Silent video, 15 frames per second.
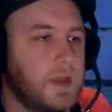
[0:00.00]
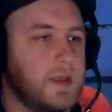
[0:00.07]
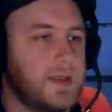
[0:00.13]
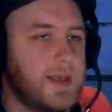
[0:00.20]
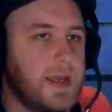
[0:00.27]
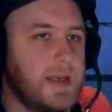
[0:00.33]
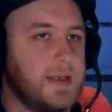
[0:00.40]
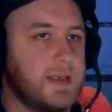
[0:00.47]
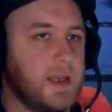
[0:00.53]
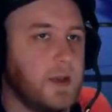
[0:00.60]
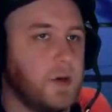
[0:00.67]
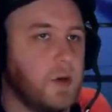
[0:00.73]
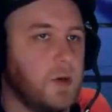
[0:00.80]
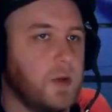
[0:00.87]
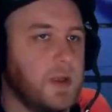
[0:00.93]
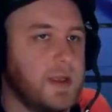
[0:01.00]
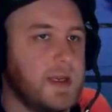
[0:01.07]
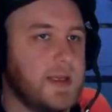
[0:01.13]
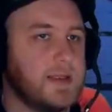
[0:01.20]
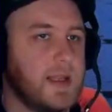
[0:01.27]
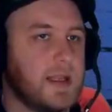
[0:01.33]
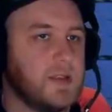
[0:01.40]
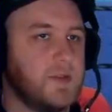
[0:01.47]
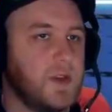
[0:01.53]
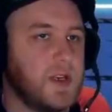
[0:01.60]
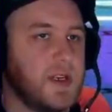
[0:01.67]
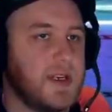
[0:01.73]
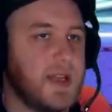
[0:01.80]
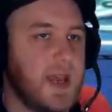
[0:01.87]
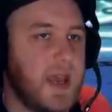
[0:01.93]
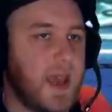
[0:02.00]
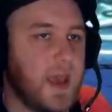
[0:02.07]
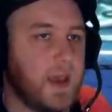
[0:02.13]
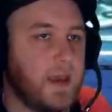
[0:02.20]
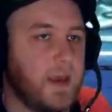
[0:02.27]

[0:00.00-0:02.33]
D signal. The D stands for dick.